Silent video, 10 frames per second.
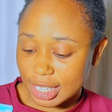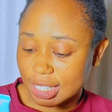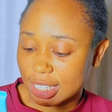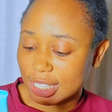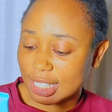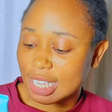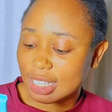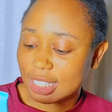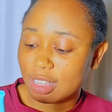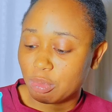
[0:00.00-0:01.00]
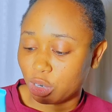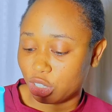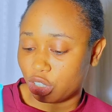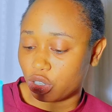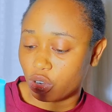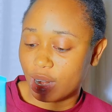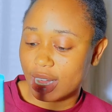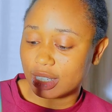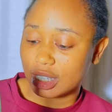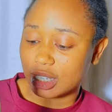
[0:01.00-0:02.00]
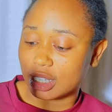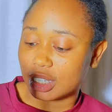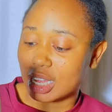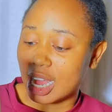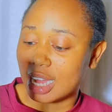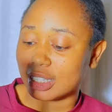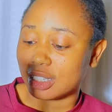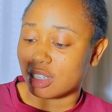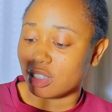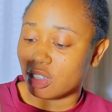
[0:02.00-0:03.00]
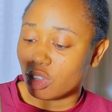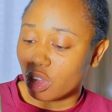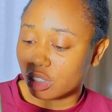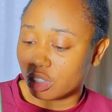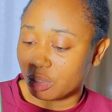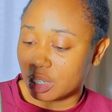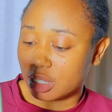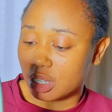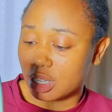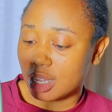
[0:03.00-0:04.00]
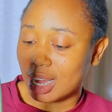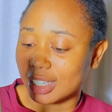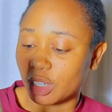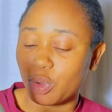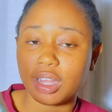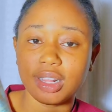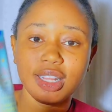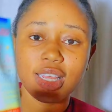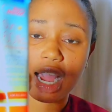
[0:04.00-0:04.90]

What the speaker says: it intensely moisturizes and it is non-greasy and quickly